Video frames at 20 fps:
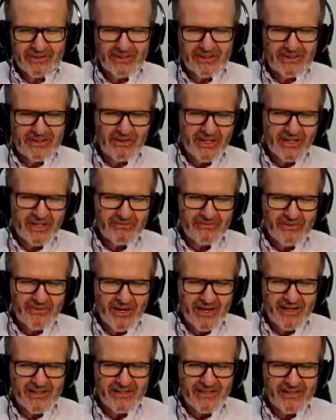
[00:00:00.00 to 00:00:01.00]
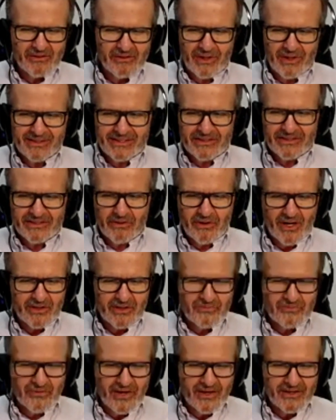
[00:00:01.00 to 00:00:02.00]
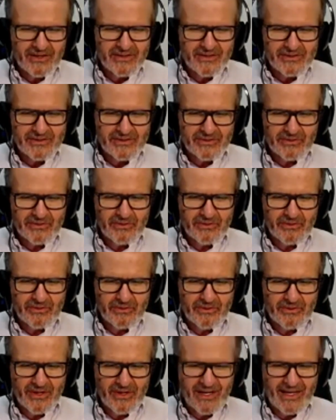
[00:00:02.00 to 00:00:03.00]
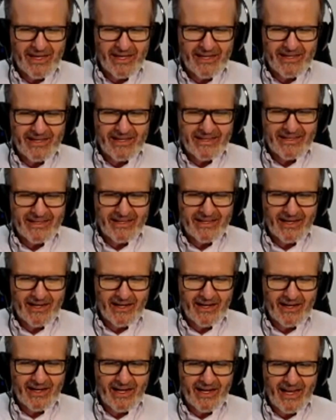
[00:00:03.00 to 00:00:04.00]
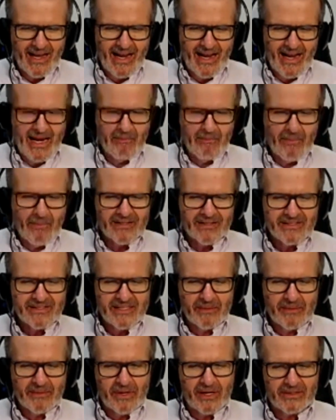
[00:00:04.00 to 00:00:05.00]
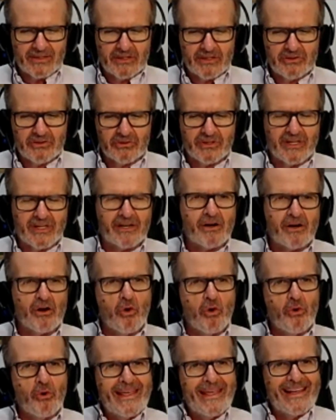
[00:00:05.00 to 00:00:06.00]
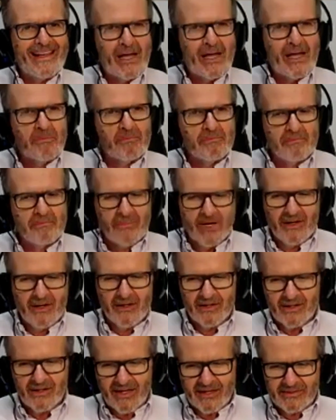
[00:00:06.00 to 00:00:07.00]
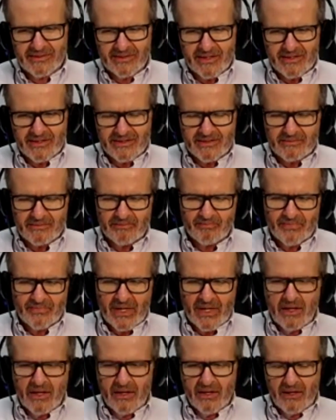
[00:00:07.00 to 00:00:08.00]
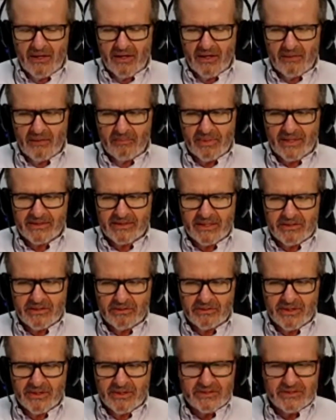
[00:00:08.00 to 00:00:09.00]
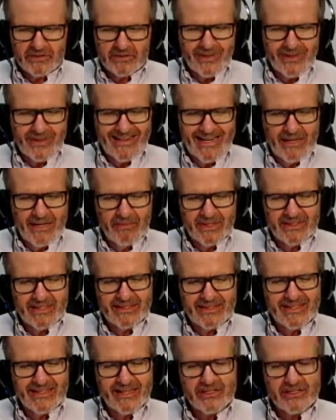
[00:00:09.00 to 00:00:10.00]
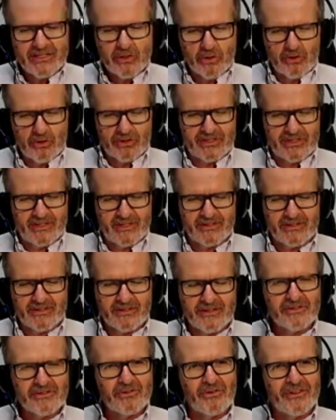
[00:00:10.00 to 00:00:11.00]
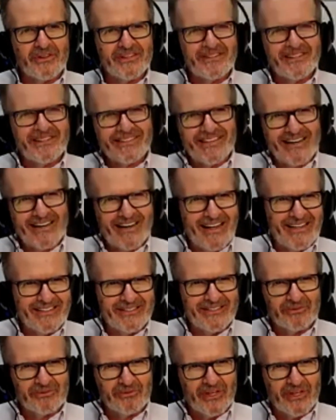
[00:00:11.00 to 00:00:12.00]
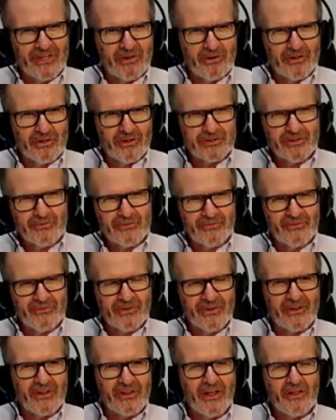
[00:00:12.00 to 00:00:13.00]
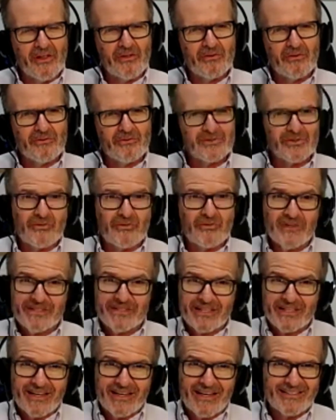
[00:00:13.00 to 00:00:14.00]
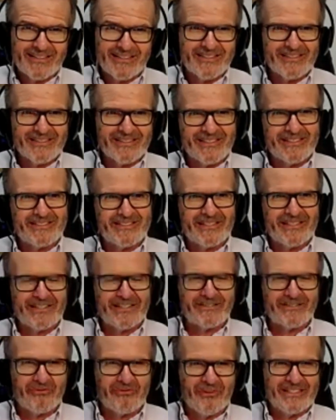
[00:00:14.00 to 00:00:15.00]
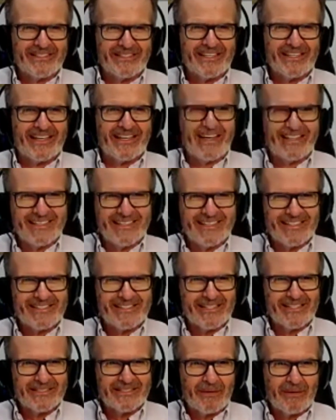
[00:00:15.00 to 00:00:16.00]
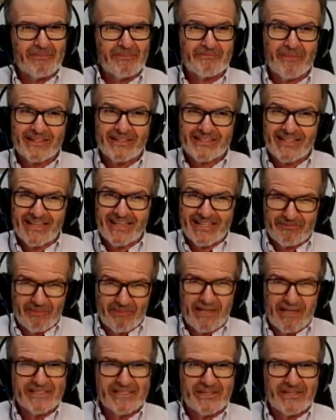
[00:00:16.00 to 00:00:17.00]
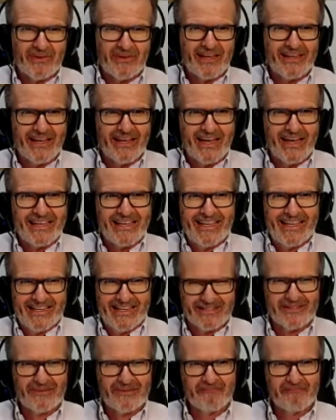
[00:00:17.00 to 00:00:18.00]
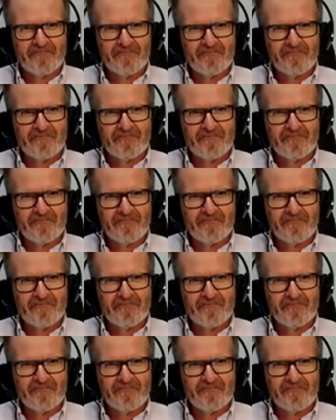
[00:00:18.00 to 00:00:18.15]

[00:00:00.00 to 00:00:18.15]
your advice, what is your advice to a uh, LMIC practitioner, low income countries? uh, practitioners with limited resources. So this is related to the cost of uh, those sophisticated systems, sophisticated systems, but expensive, I, I guess.